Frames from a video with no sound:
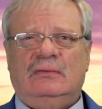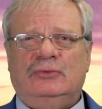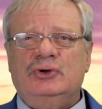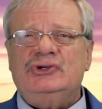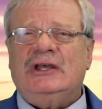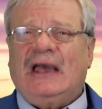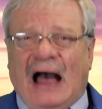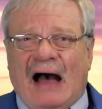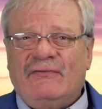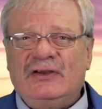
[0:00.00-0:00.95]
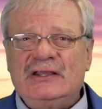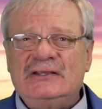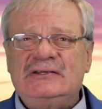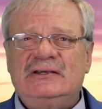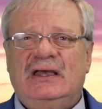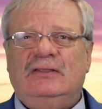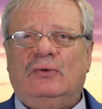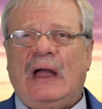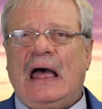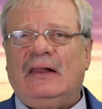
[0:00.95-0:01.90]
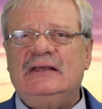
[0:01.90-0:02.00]
losing confidence in the
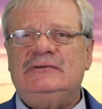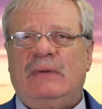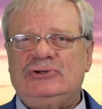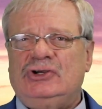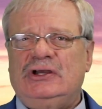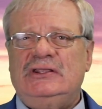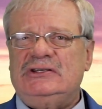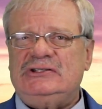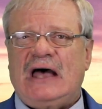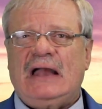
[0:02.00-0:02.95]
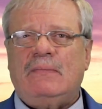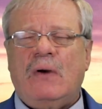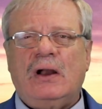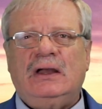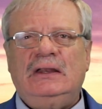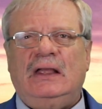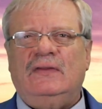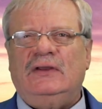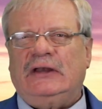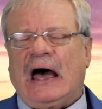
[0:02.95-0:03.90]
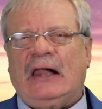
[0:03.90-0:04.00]
rally, especially in the stock market and the
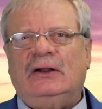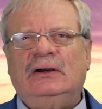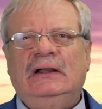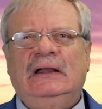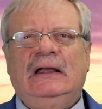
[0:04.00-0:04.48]
dollar.